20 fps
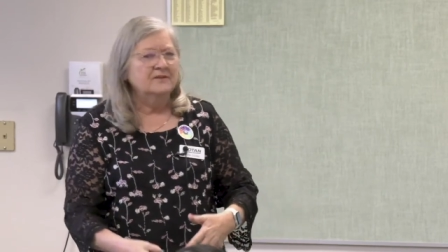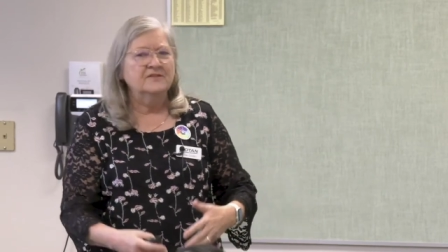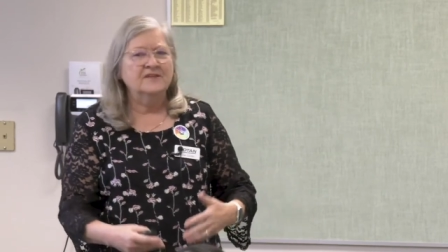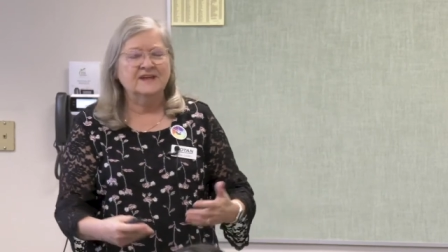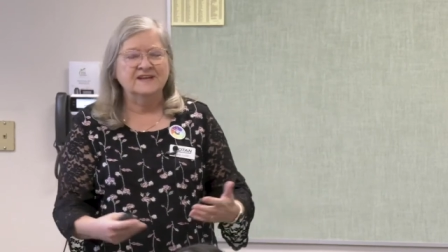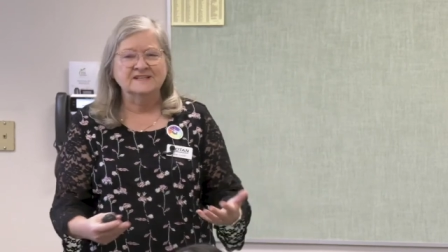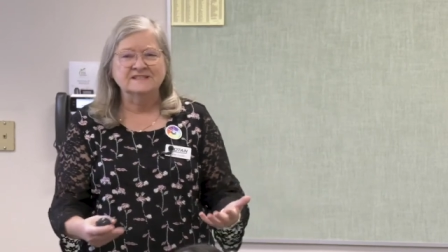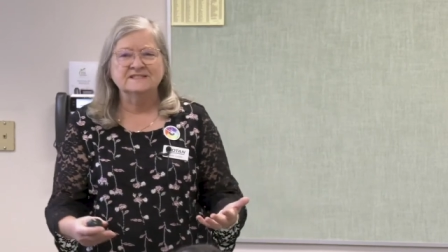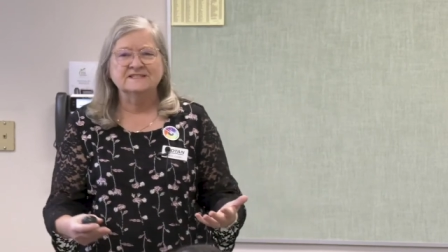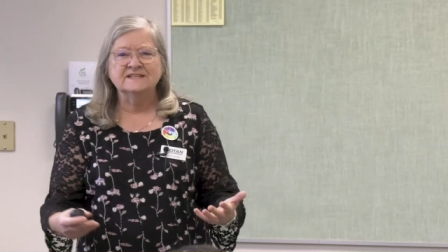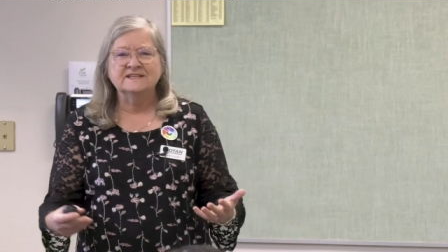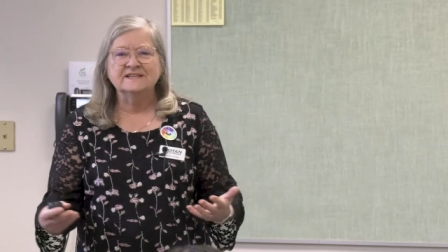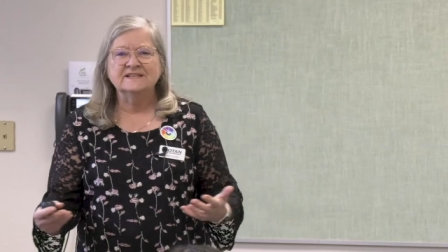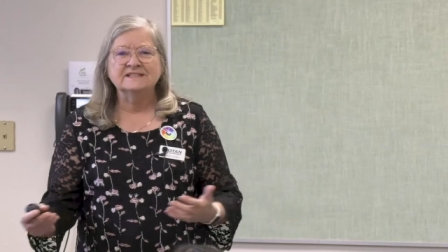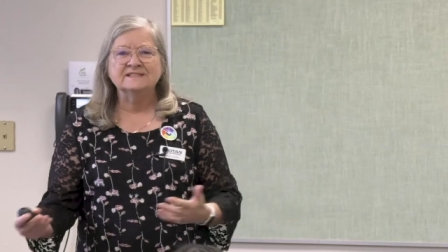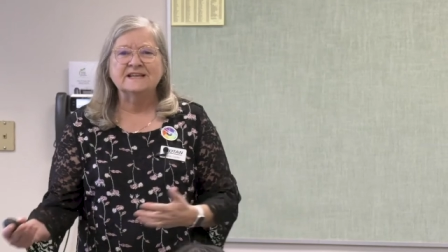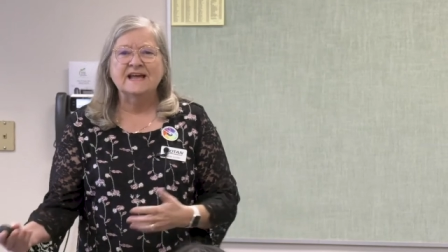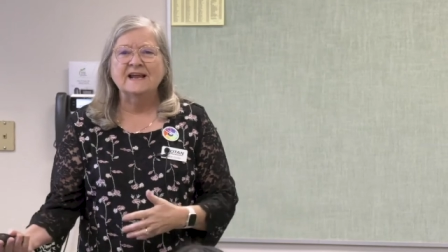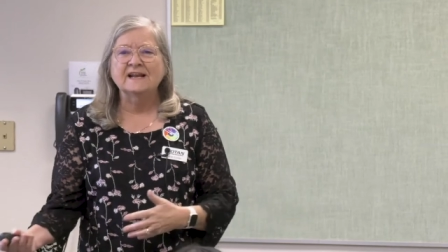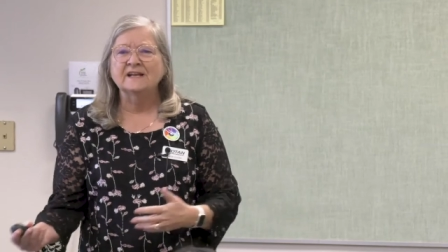They can see
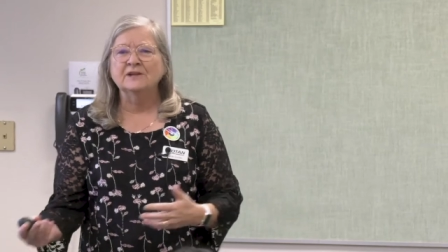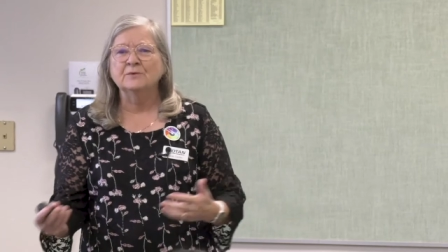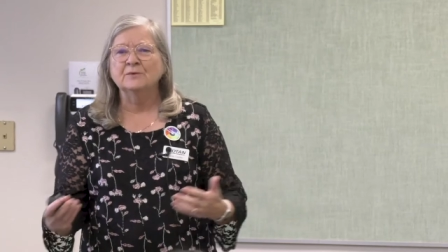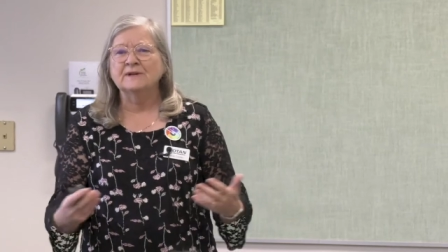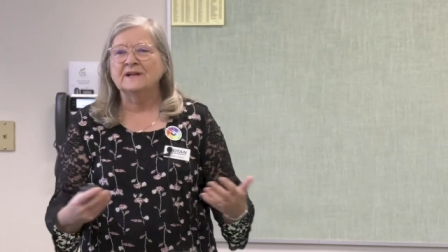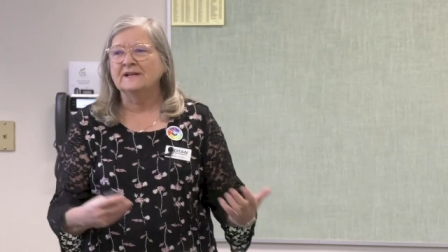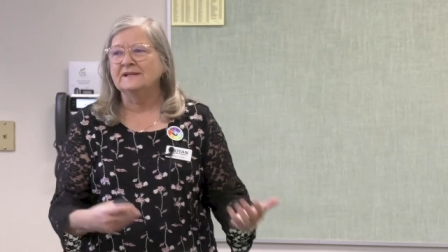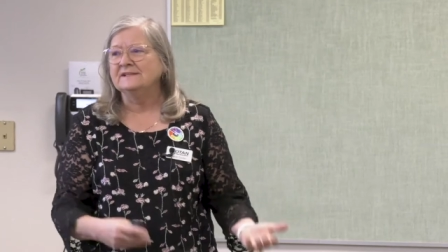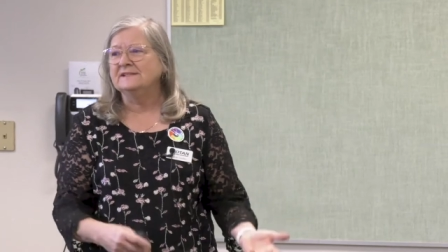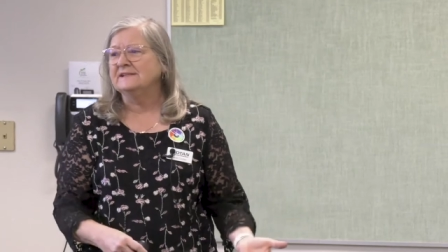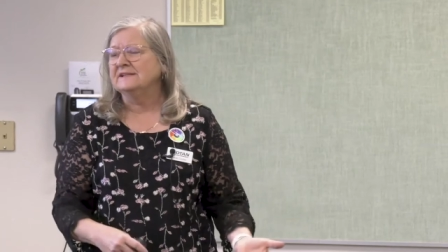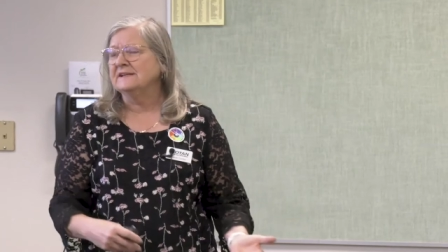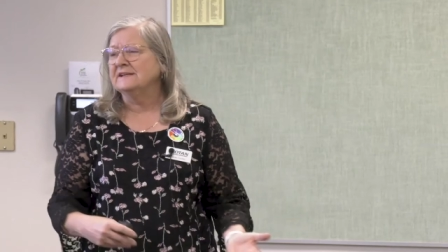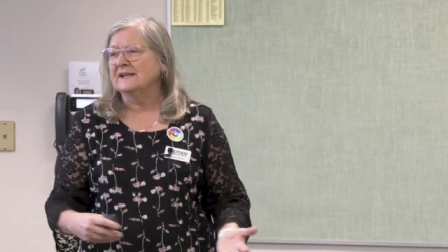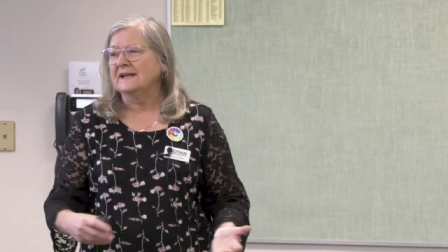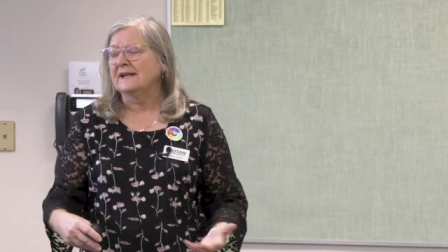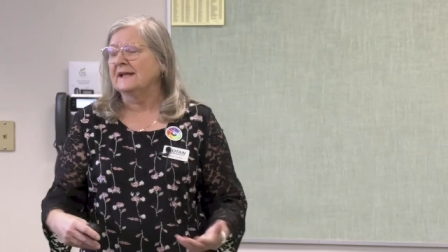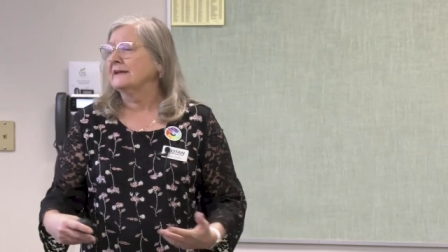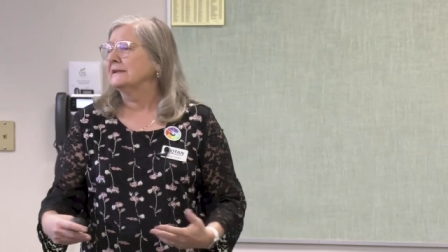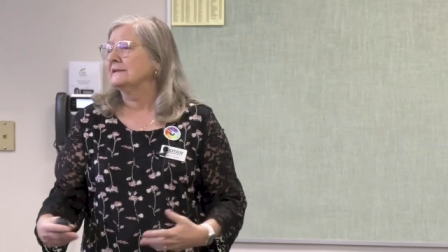exactly what I
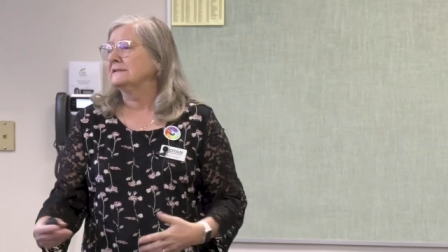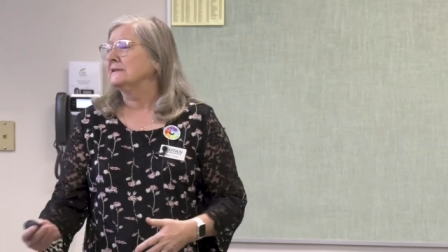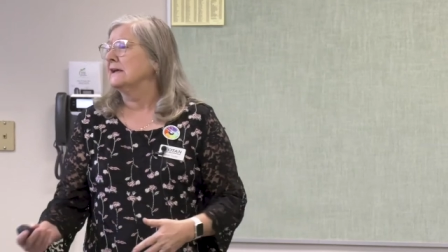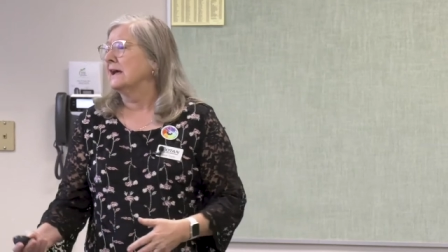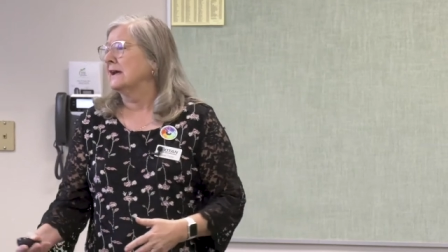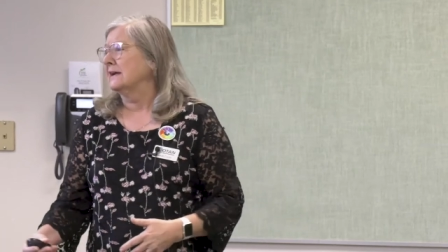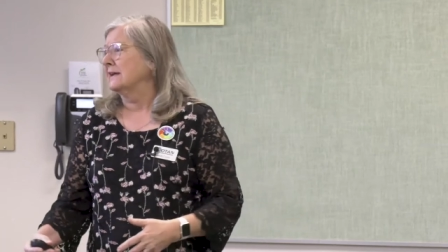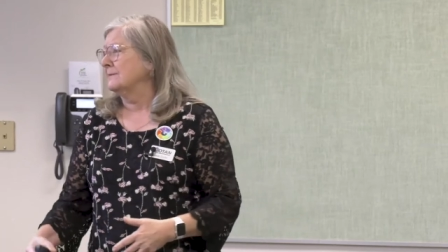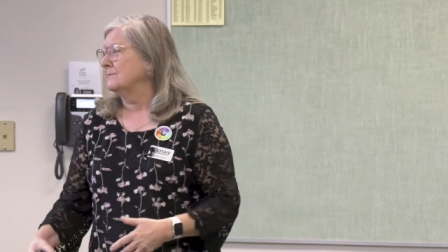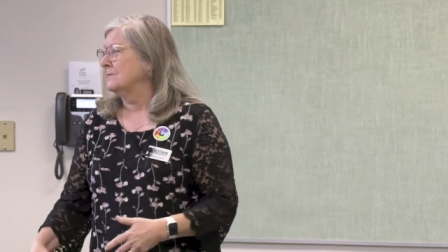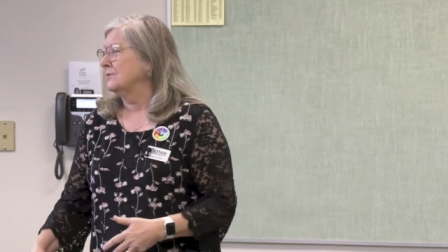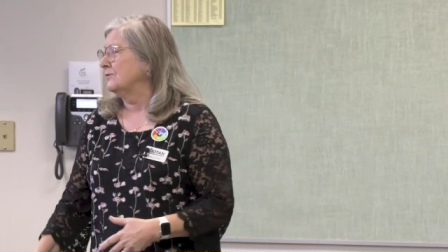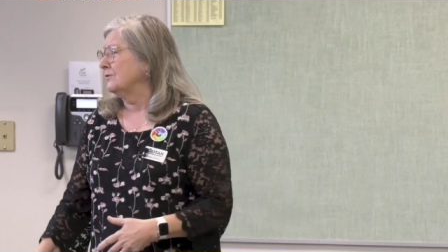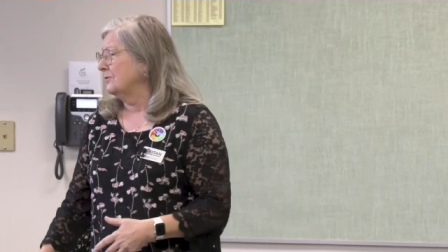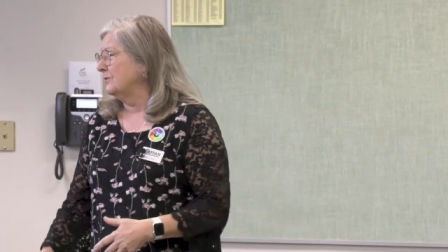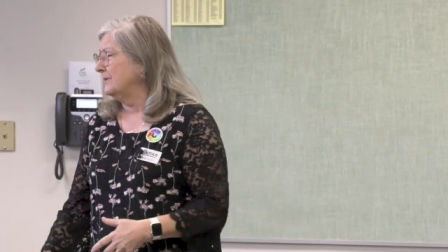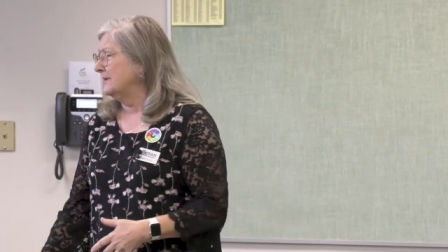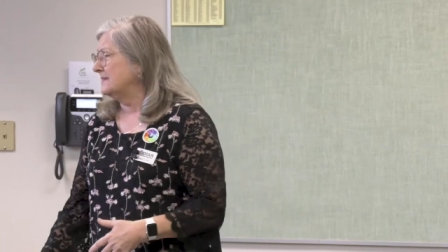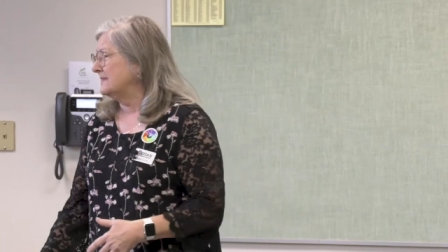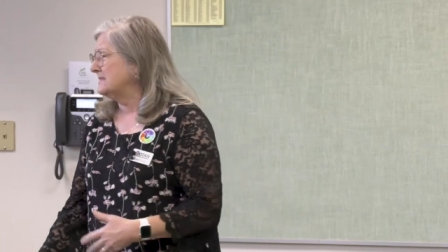did. I kind of talk them
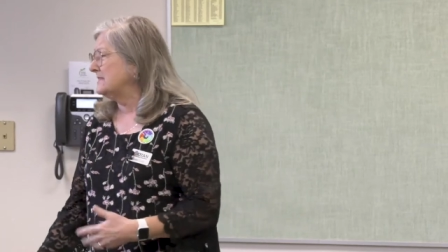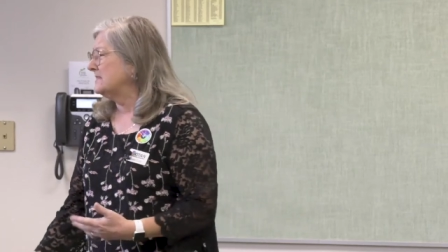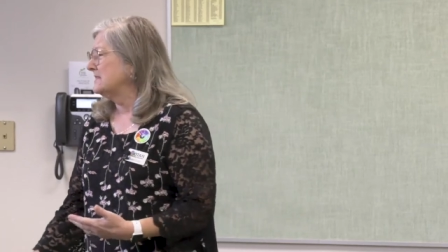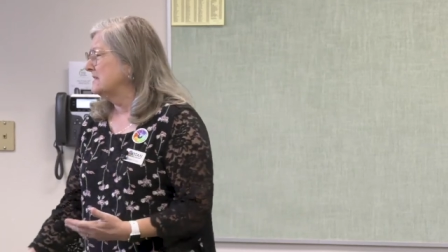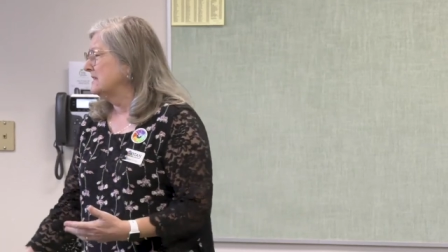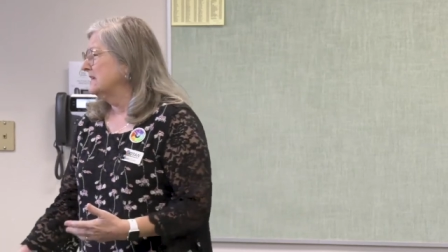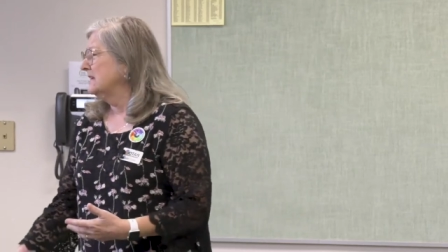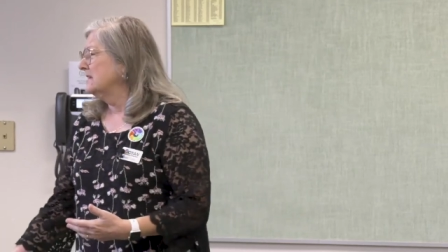through it.